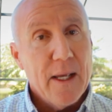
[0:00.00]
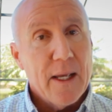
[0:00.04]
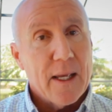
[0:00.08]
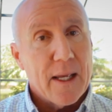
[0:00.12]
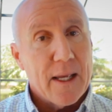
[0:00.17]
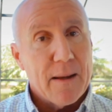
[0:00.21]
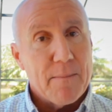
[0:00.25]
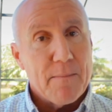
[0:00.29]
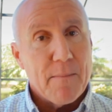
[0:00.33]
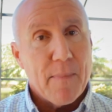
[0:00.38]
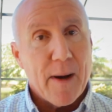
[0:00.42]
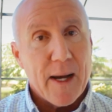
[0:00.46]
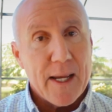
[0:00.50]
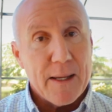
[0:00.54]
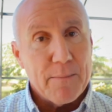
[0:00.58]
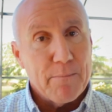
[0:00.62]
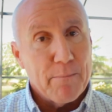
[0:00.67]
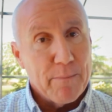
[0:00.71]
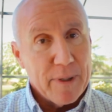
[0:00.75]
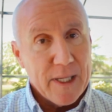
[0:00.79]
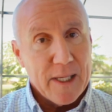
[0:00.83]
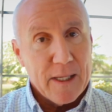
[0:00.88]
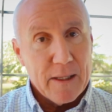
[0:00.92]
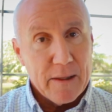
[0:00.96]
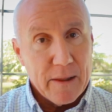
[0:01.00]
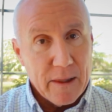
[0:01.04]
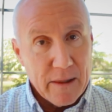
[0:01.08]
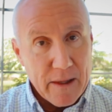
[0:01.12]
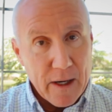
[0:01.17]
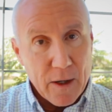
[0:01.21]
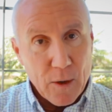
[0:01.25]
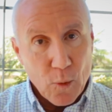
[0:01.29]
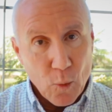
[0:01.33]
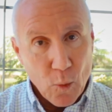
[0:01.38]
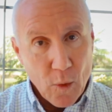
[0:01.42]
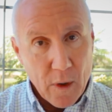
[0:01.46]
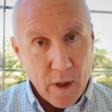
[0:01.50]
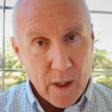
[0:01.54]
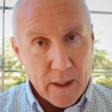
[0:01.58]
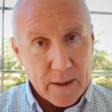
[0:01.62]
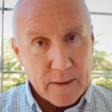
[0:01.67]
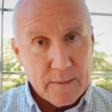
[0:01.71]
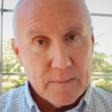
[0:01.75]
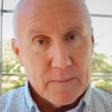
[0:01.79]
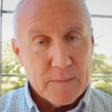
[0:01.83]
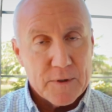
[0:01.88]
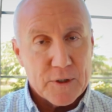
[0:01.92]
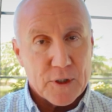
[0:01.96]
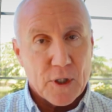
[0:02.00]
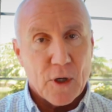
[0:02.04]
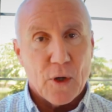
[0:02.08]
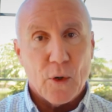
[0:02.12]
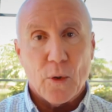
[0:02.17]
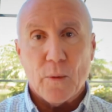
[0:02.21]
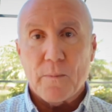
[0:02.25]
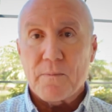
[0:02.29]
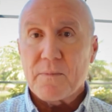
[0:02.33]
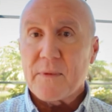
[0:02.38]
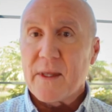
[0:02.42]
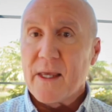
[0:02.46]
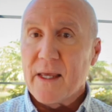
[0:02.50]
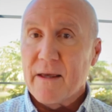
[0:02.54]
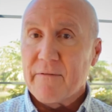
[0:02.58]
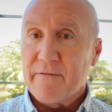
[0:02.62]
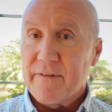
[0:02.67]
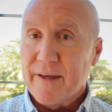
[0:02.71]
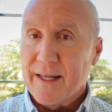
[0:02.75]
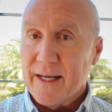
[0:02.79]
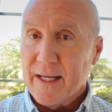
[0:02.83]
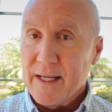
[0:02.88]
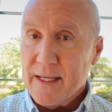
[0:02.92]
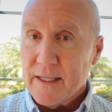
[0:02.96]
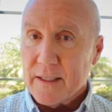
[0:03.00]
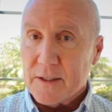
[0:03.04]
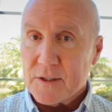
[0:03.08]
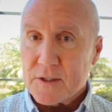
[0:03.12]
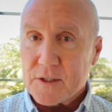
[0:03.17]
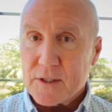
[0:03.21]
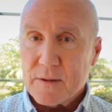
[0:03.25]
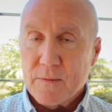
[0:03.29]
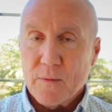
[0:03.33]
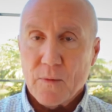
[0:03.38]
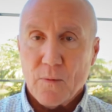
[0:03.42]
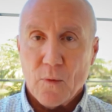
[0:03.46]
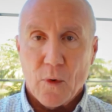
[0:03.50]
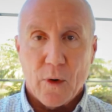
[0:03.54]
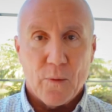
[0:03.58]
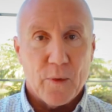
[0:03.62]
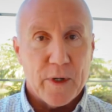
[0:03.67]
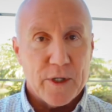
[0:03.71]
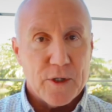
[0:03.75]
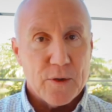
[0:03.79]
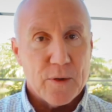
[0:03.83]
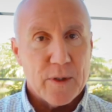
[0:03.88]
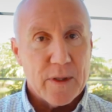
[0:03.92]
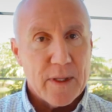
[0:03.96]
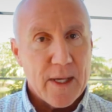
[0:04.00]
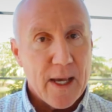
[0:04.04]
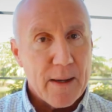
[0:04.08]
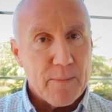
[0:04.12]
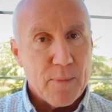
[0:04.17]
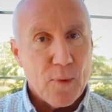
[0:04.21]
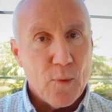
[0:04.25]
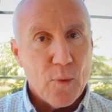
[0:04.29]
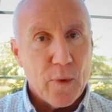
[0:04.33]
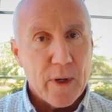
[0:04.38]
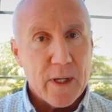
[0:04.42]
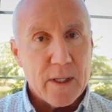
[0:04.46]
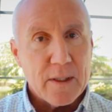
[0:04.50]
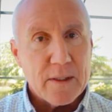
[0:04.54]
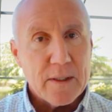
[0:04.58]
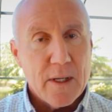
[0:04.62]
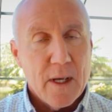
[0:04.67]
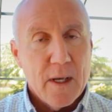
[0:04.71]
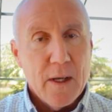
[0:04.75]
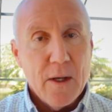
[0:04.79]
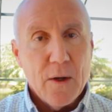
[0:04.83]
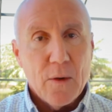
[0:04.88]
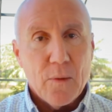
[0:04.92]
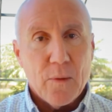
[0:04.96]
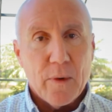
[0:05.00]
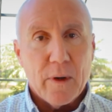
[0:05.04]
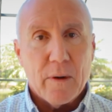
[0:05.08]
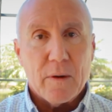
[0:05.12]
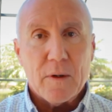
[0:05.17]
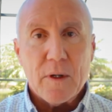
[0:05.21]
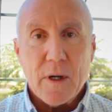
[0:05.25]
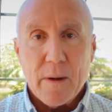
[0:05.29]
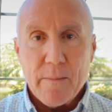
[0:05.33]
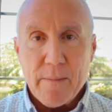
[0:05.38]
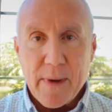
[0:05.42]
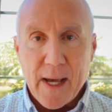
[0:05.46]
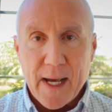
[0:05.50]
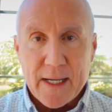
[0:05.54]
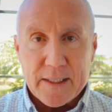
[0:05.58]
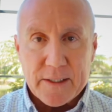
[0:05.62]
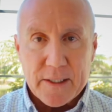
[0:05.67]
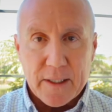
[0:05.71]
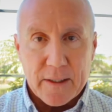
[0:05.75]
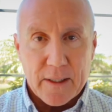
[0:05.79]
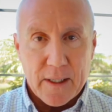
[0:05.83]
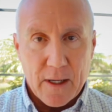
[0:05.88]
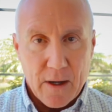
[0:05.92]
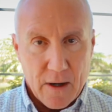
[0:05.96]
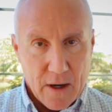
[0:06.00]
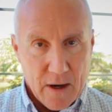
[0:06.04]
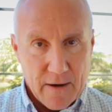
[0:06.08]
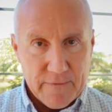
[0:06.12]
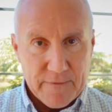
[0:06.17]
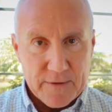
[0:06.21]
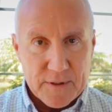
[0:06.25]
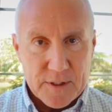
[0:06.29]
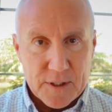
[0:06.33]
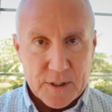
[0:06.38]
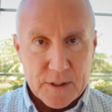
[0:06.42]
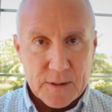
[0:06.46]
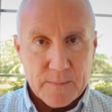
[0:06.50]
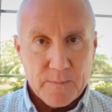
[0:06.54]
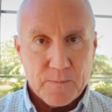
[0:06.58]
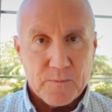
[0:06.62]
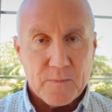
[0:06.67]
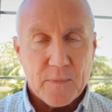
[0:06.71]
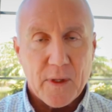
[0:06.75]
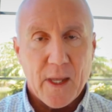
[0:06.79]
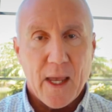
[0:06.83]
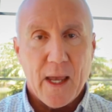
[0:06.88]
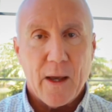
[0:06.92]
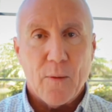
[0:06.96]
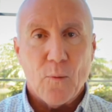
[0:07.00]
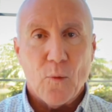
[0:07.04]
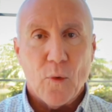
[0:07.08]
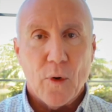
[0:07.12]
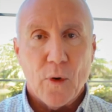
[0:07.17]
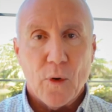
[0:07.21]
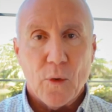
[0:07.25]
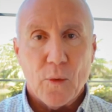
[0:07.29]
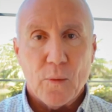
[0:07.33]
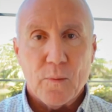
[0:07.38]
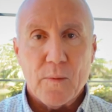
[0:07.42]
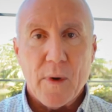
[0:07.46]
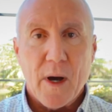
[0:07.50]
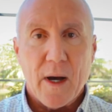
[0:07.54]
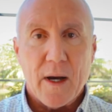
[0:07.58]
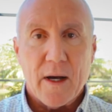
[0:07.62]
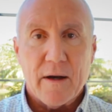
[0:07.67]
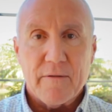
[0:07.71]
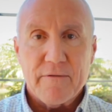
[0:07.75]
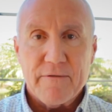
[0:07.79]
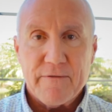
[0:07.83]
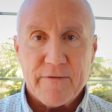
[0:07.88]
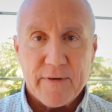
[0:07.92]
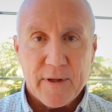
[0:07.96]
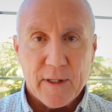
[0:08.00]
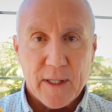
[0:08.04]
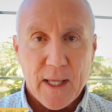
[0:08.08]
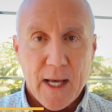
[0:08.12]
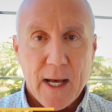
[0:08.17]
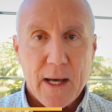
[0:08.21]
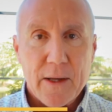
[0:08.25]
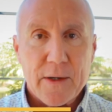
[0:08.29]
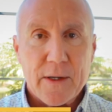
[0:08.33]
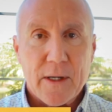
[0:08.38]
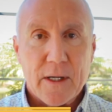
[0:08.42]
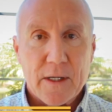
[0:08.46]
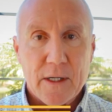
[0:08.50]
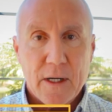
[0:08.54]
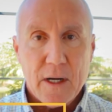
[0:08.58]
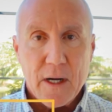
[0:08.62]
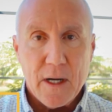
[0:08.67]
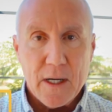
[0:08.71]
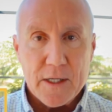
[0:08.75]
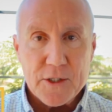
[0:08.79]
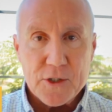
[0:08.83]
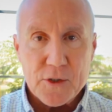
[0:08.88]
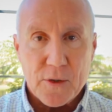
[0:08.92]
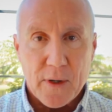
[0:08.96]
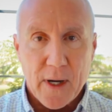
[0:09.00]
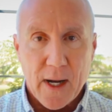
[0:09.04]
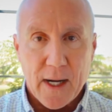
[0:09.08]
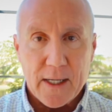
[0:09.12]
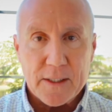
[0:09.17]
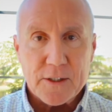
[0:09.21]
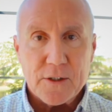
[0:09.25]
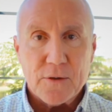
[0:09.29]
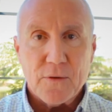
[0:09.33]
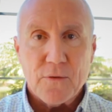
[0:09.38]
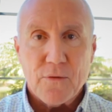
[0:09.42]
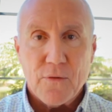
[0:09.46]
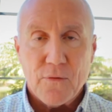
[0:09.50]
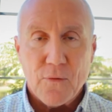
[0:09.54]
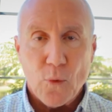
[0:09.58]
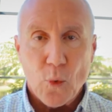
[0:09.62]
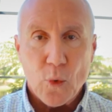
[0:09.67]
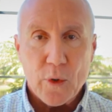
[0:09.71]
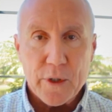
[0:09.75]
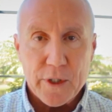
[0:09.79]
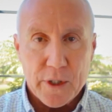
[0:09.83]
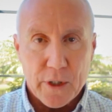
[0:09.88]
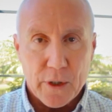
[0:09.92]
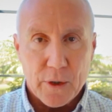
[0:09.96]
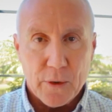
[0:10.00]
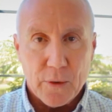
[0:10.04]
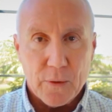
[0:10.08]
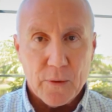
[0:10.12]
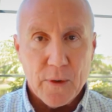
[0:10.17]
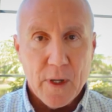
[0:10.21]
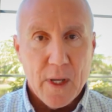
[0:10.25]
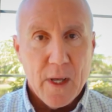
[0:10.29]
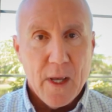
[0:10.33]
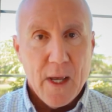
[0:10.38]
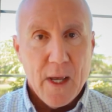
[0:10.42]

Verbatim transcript: it might be the one. So if it is, what we do at that point, we'll come back to the office and we'll uh, fill out a contract for you.